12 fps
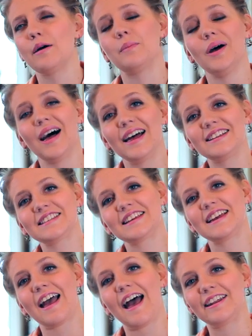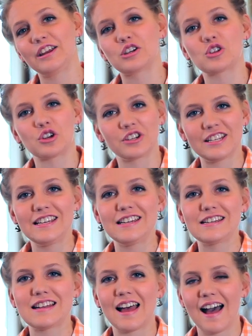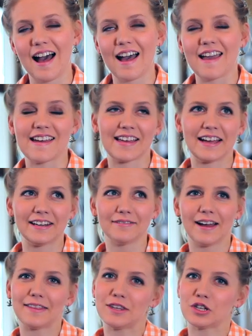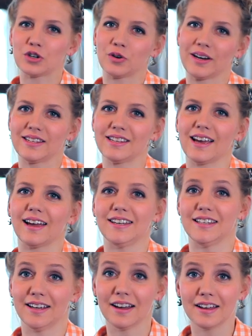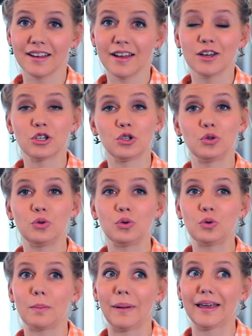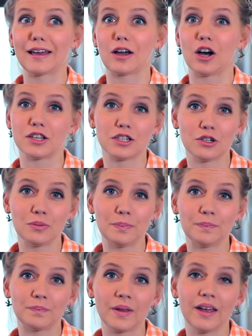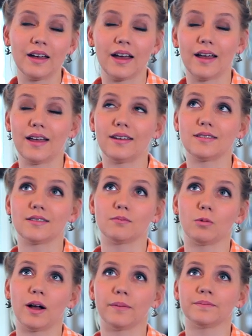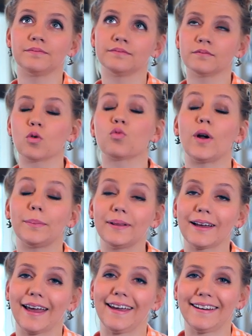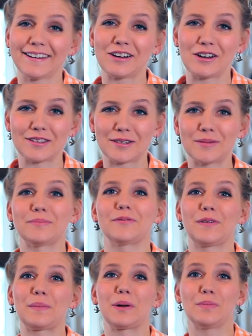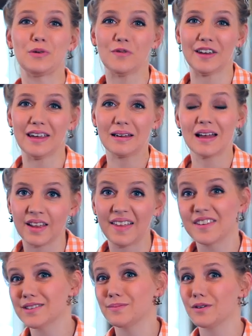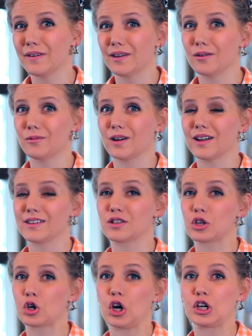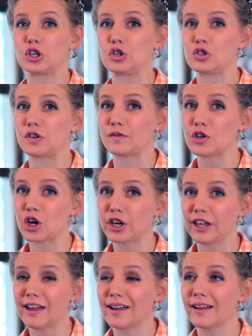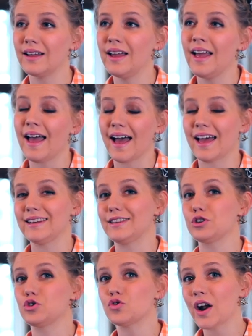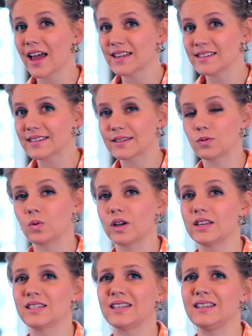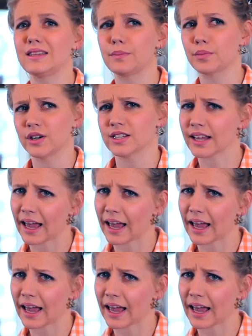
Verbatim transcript: But at age 13, I kind of had this crazy idea to make a costume and, well, replicate a costume from a movie. And this movie was The Chronicles of Narnia, and the dress was in the Prince